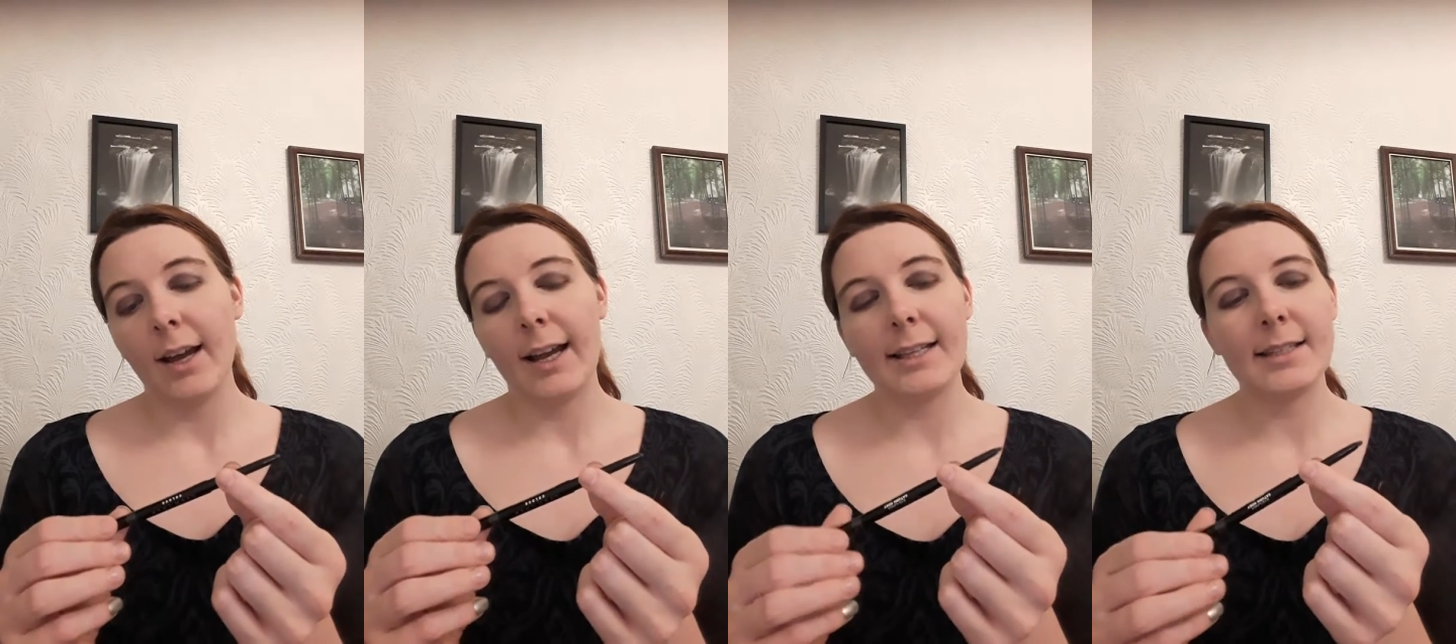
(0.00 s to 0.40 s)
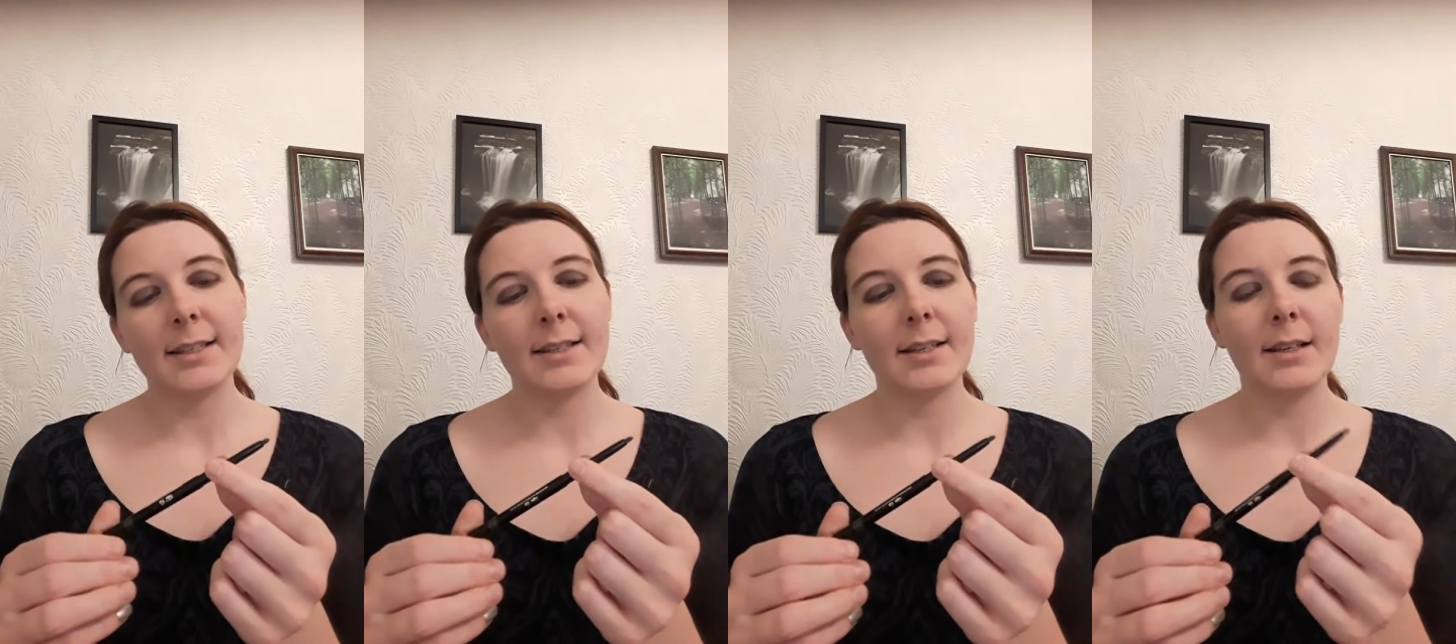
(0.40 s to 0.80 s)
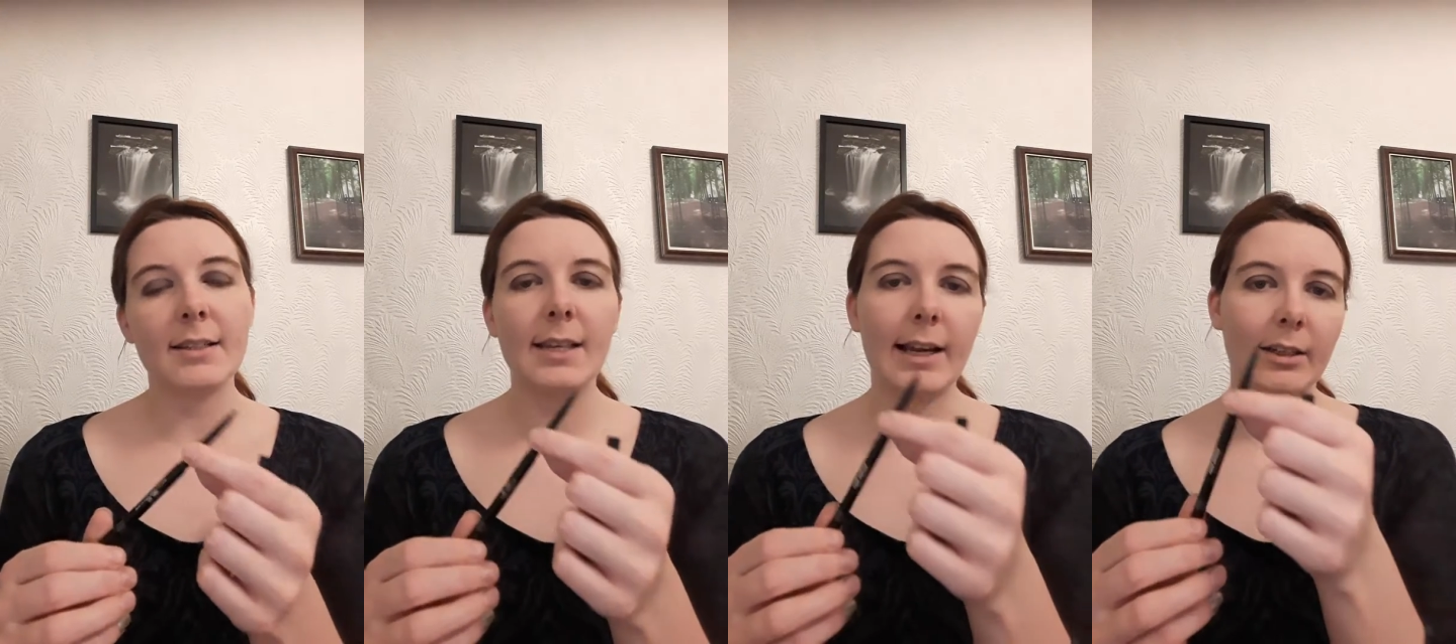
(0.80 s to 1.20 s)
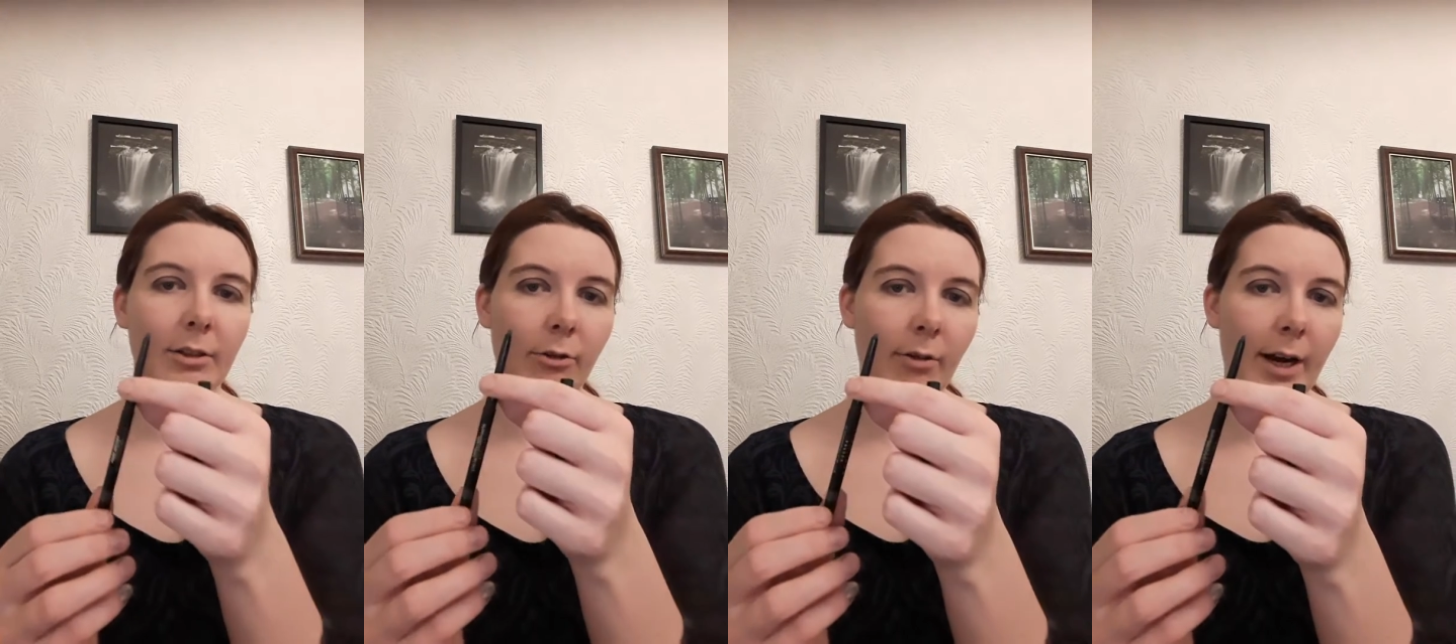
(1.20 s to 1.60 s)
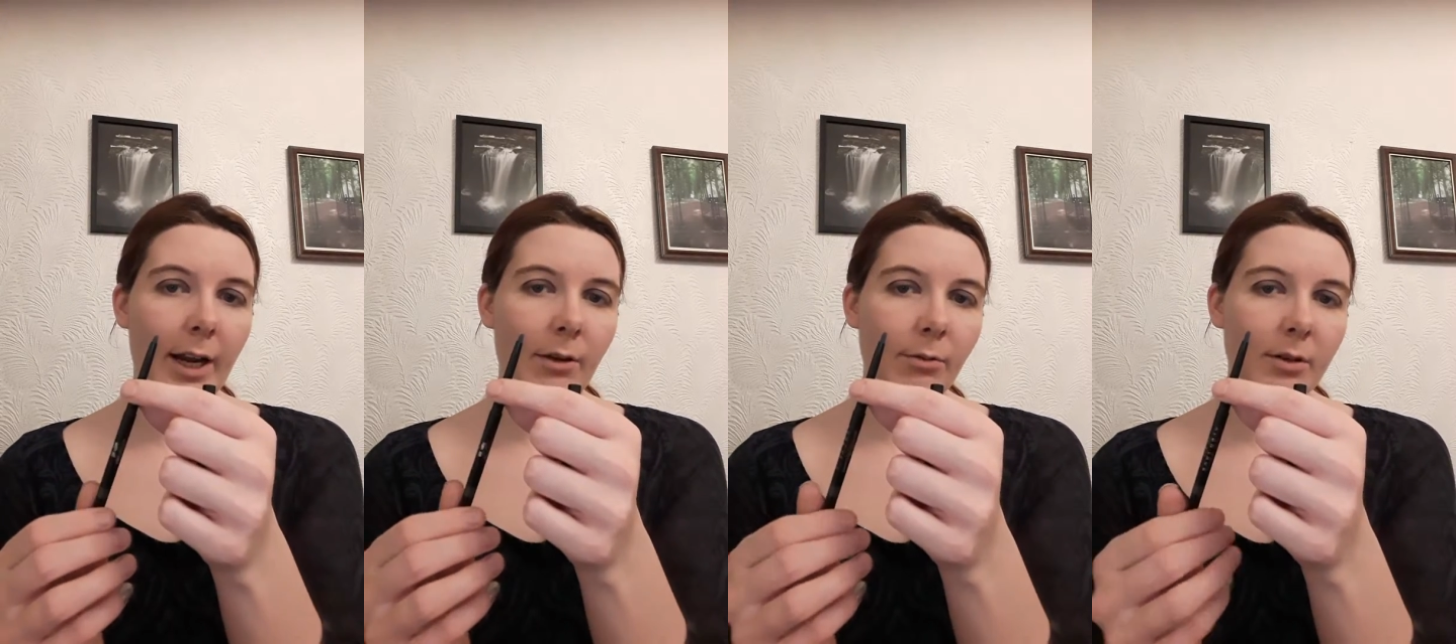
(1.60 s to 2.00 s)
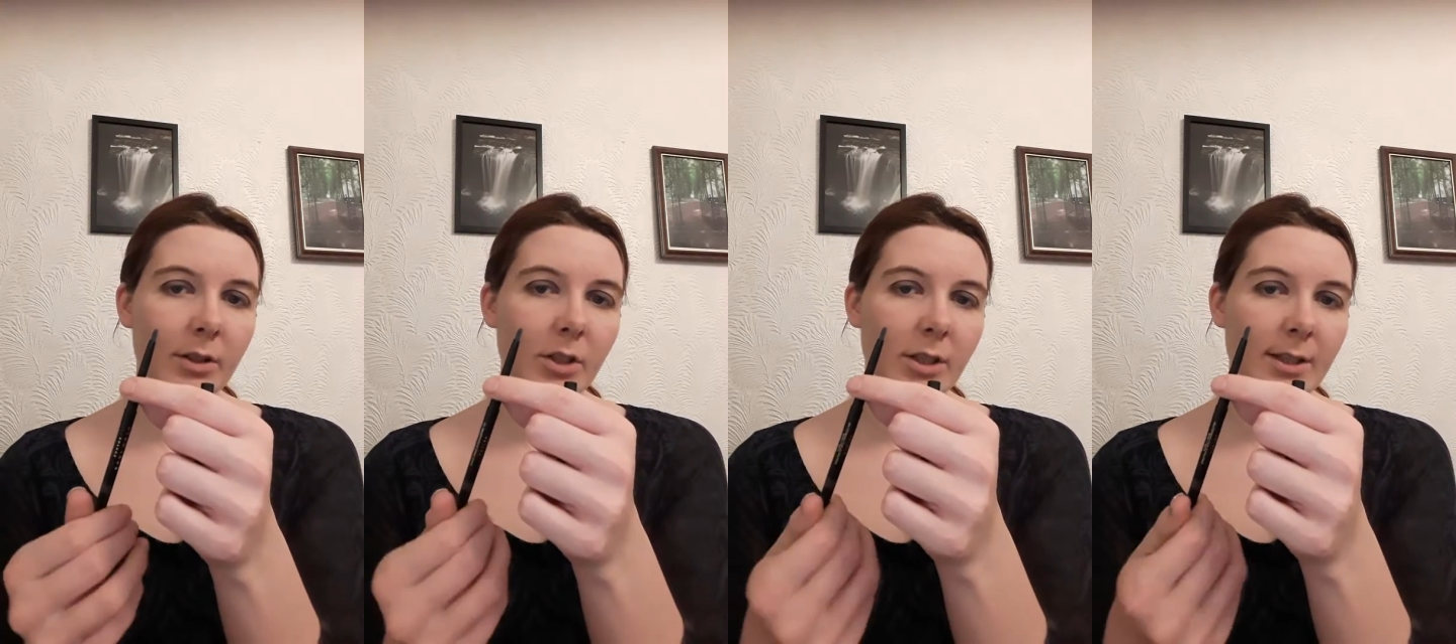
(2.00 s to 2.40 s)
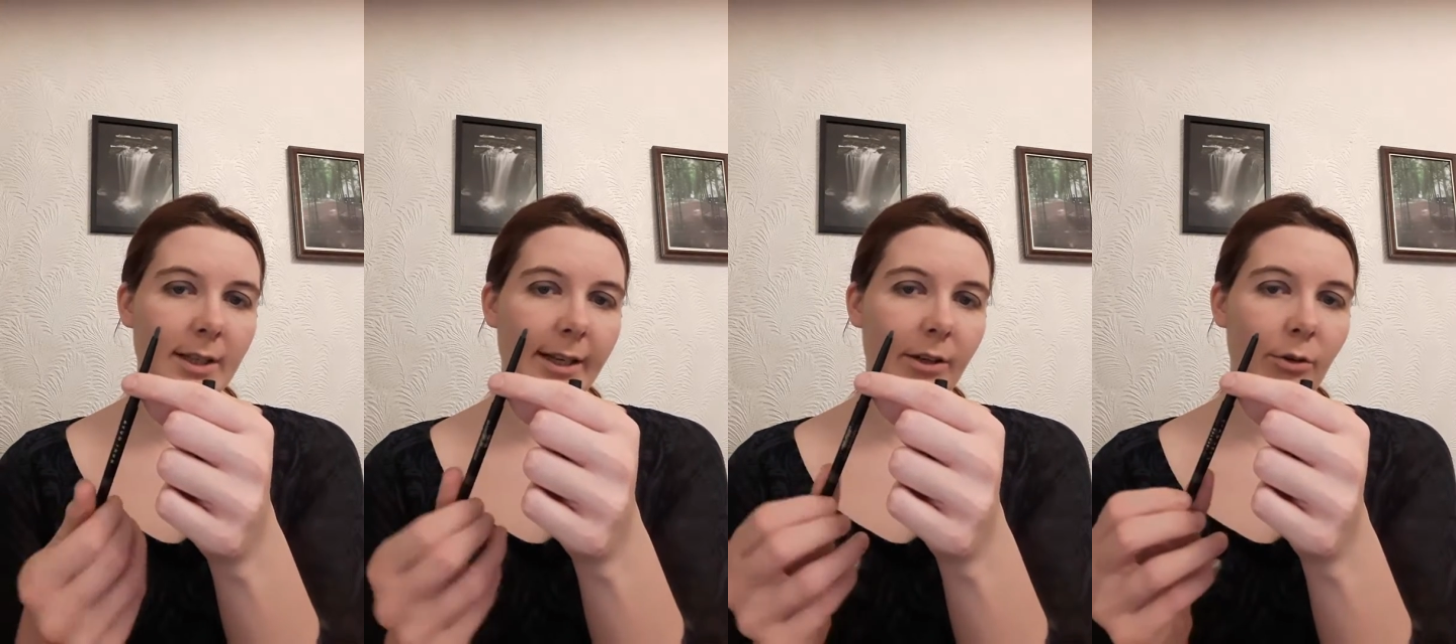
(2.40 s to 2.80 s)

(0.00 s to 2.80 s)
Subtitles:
And this is in satin grey, which is like a